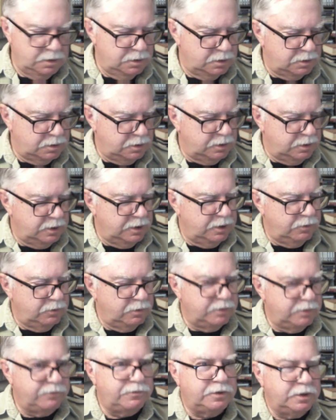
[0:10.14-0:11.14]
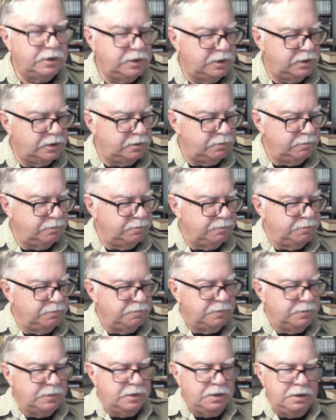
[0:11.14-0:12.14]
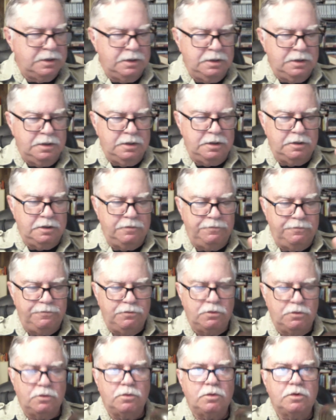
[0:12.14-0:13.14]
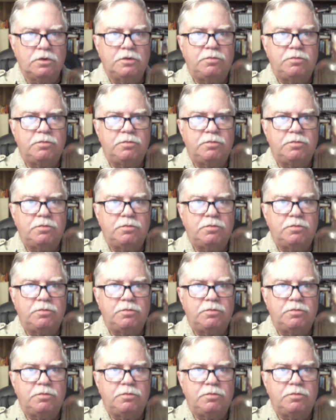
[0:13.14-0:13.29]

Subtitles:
Tonight we've got a Fort Worth